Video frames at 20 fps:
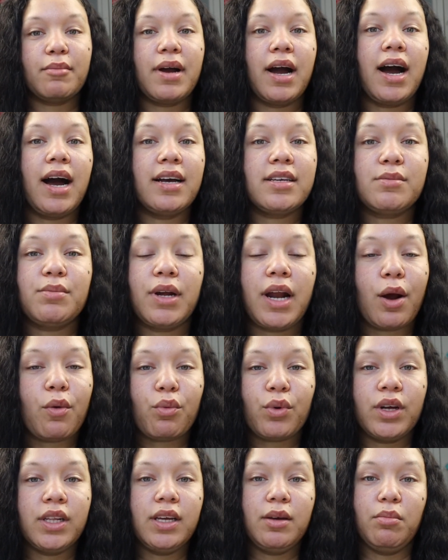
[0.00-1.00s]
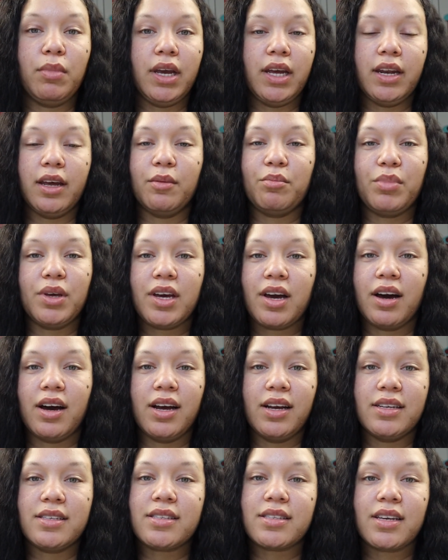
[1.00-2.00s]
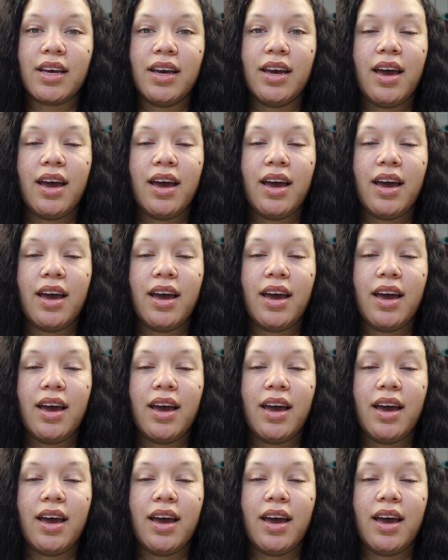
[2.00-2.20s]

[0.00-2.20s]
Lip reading: guys, but I really mean it because